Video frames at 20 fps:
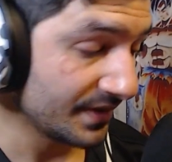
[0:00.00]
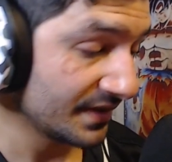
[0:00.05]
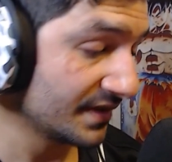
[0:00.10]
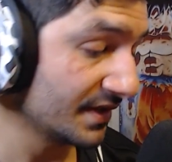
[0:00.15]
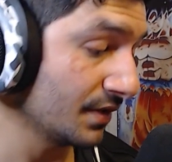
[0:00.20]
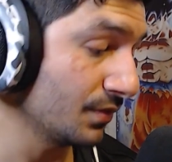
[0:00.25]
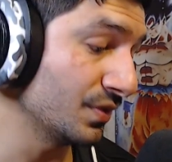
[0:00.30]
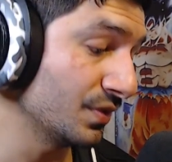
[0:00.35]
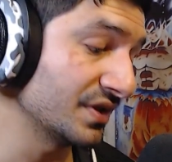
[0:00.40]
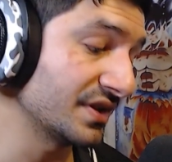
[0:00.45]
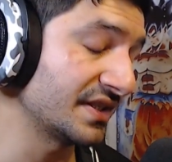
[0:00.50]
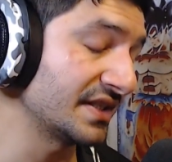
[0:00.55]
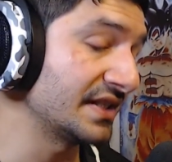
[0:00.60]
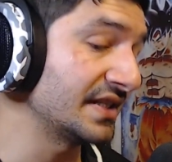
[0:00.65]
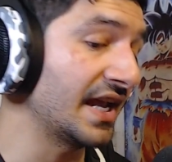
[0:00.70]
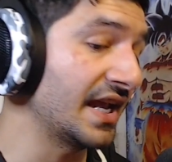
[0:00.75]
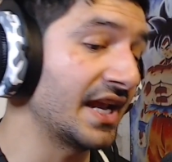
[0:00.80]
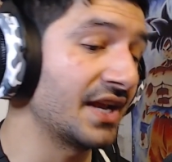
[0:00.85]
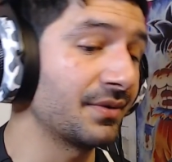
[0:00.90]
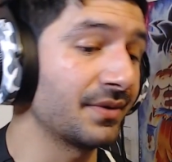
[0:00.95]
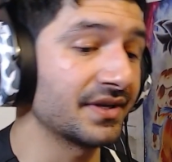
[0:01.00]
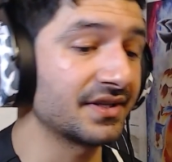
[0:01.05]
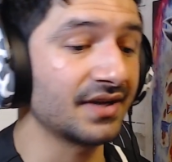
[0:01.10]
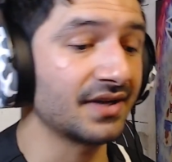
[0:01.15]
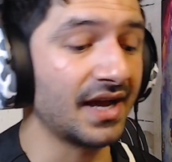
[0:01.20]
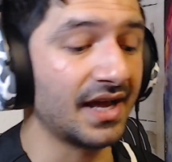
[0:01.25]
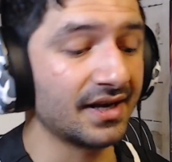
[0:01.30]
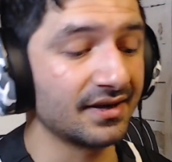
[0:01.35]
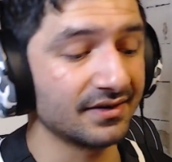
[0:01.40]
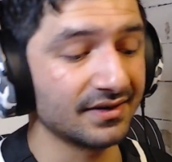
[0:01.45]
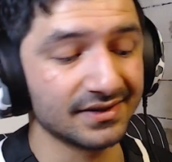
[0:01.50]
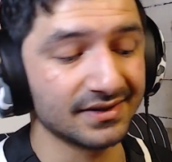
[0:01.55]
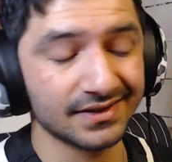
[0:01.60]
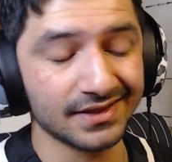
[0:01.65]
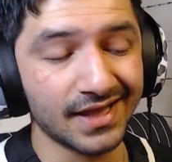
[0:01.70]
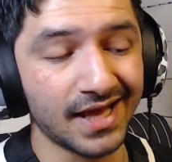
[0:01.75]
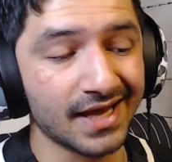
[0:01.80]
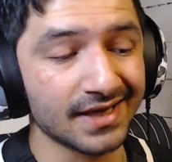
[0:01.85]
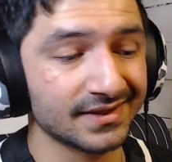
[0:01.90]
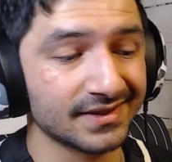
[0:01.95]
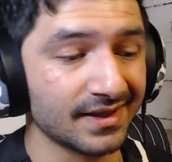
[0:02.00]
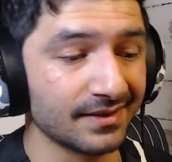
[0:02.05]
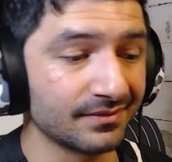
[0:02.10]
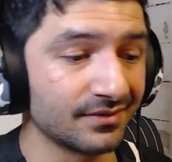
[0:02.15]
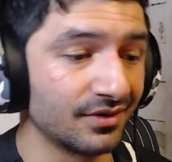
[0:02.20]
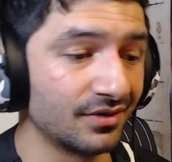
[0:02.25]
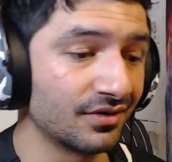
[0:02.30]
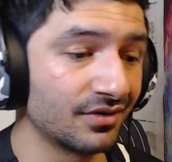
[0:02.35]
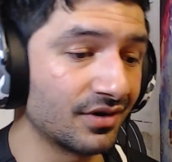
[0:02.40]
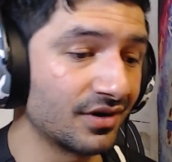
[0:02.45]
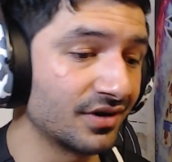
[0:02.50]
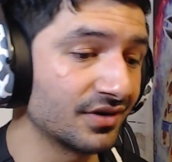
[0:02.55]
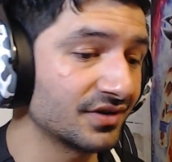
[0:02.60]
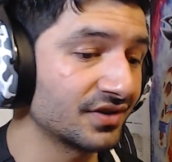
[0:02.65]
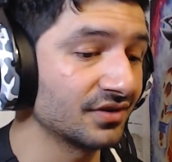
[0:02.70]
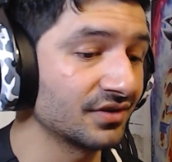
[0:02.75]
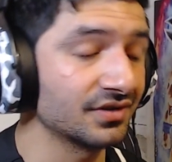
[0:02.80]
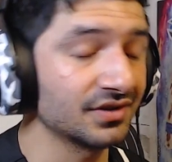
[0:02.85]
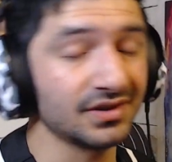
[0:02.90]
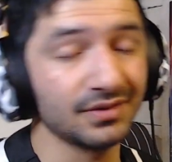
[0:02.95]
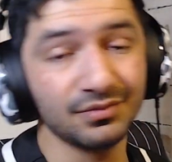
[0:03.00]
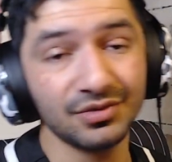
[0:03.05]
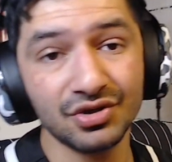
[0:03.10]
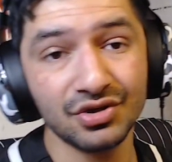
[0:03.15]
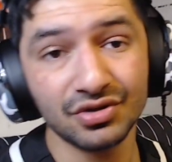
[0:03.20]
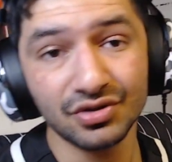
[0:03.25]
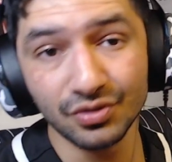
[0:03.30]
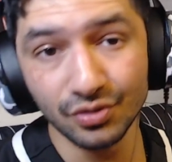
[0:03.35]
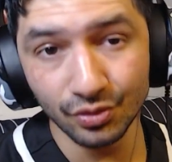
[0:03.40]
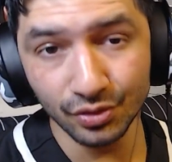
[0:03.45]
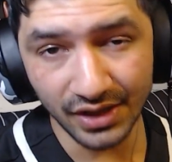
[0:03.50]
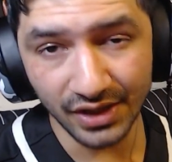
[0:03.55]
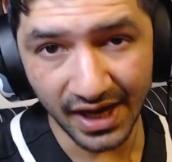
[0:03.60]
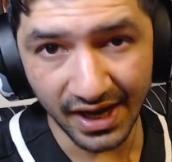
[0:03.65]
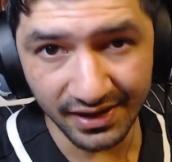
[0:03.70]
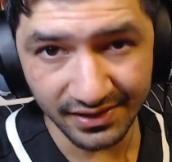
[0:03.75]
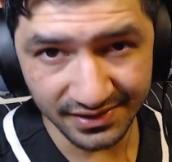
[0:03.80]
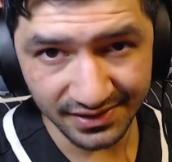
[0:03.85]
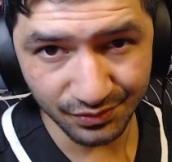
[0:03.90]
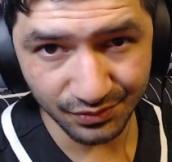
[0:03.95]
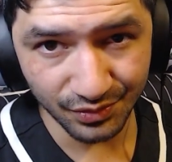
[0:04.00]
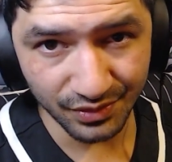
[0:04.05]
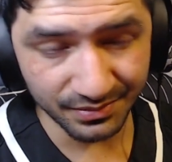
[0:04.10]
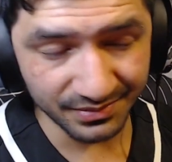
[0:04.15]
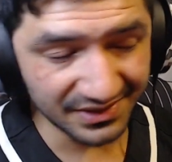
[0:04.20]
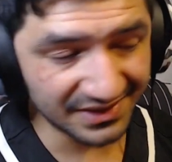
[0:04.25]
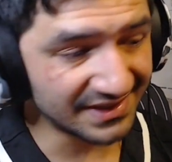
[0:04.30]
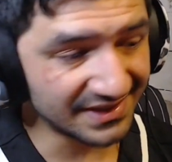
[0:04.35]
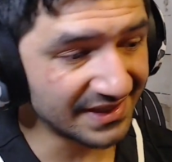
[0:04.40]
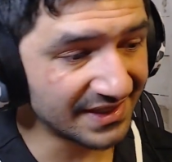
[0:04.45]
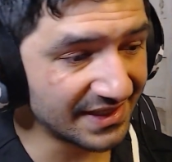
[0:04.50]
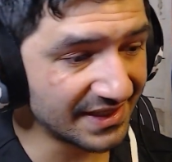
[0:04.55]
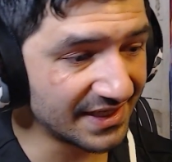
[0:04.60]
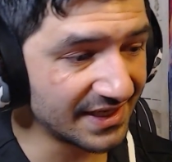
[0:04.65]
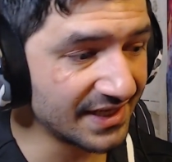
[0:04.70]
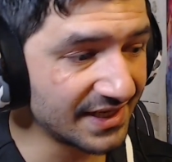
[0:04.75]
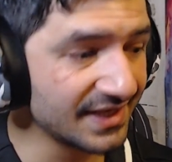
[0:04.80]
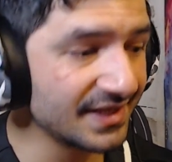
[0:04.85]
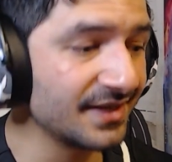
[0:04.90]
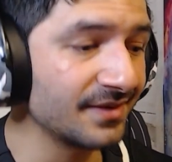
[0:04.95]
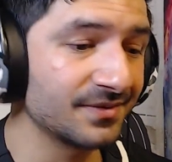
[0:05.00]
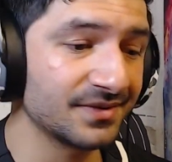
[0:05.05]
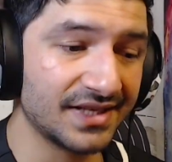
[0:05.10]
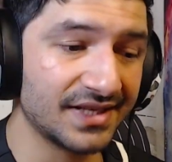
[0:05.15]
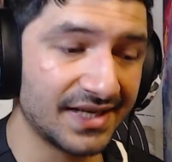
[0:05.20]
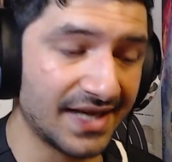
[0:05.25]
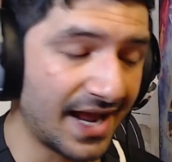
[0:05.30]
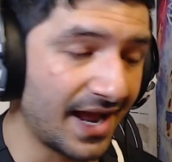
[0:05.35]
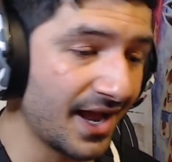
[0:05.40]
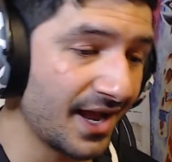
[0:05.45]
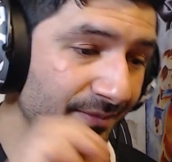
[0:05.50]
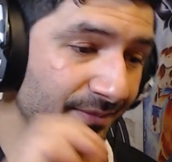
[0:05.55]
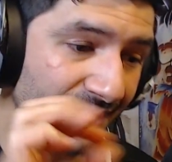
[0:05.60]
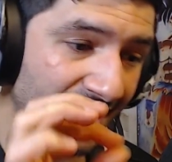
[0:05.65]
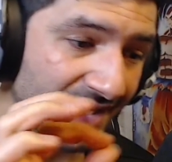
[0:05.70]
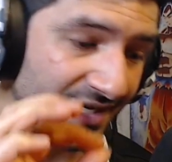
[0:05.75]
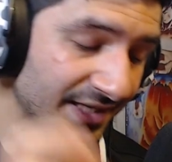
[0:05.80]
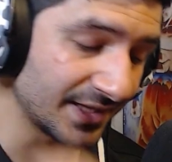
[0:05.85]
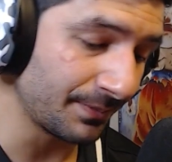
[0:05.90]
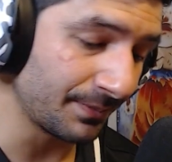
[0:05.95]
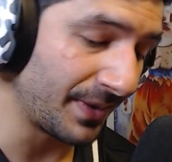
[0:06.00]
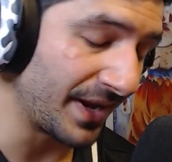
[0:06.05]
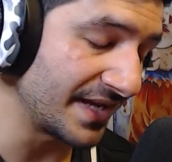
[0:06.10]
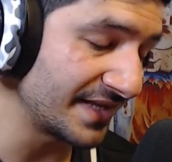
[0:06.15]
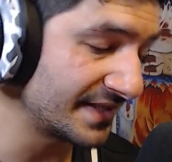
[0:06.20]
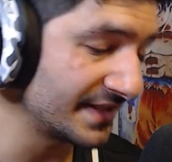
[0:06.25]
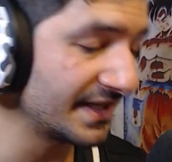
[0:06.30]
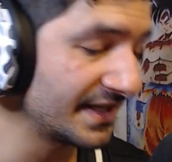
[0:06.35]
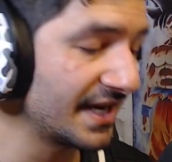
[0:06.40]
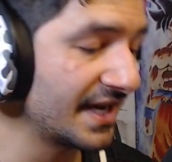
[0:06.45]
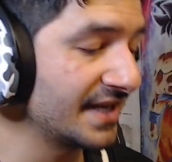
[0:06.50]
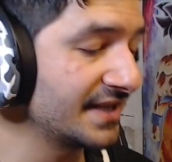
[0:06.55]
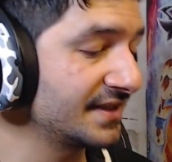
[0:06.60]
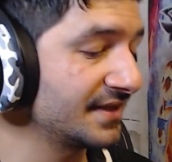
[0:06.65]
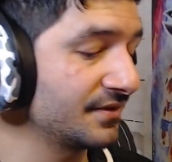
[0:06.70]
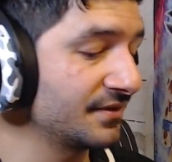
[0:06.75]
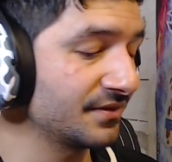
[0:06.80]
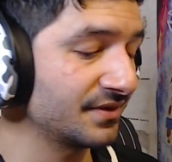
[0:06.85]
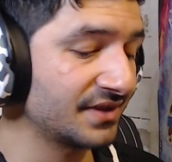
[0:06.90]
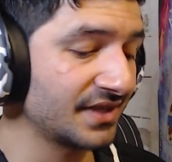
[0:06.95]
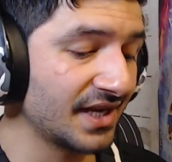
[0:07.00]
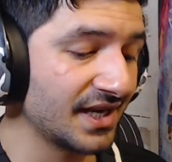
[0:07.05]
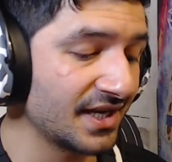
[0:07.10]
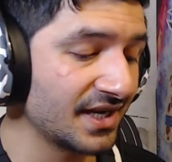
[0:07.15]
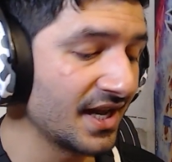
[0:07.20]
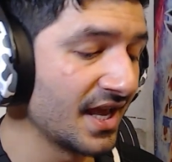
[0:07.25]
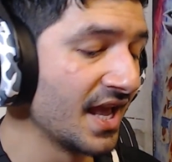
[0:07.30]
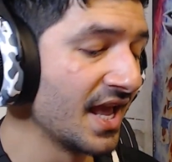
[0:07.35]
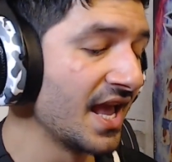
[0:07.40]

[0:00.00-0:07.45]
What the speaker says: So we'll see. Anyway, so I don't know, there's a lot of stuff going on. So some new cool characters we've been seeing here, you know what I'm saying? I am liking the pacing, guys, you know what I'm saying?